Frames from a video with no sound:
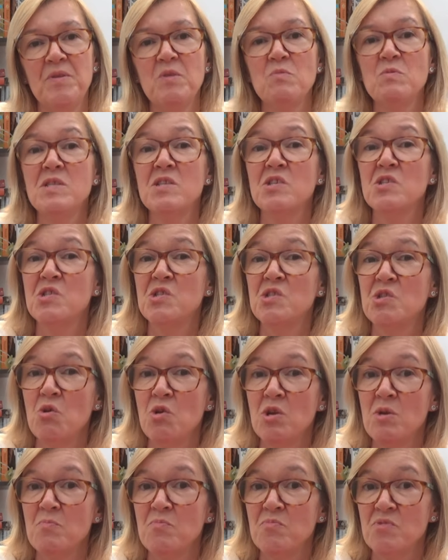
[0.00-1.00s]
there was a
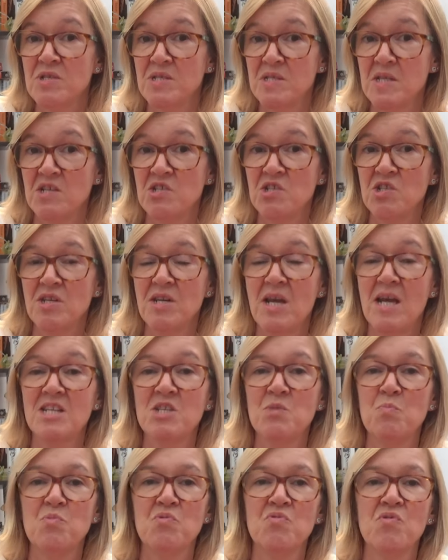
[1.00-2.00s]
solemn procession
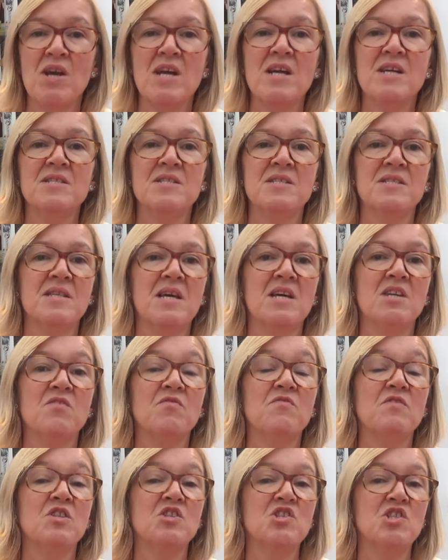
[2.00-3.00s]
and prayers said
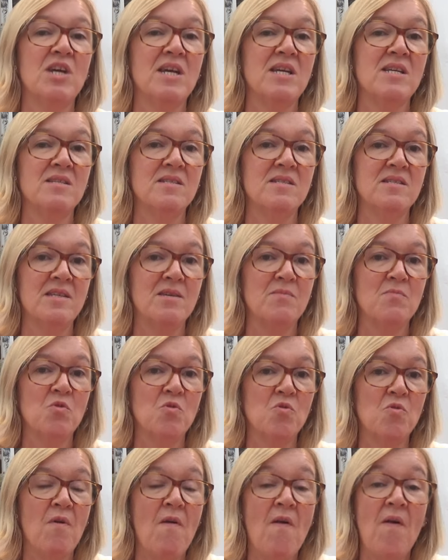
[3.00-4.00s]
for Jane
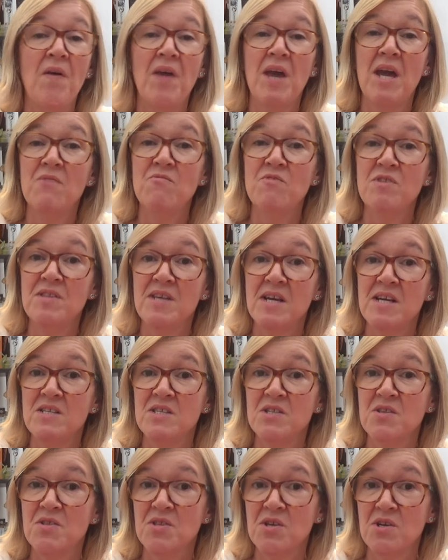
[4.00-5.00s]
Seymour, Henry
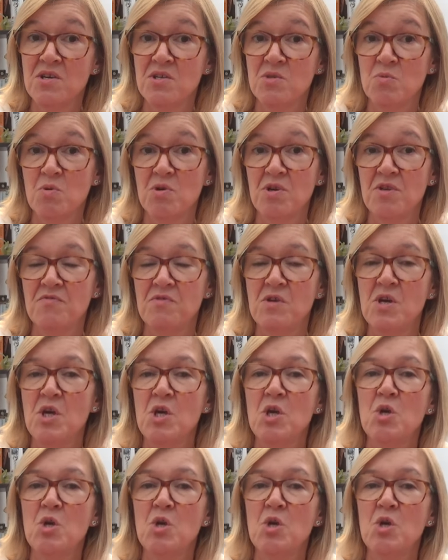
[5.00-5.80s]
VIII's third wife,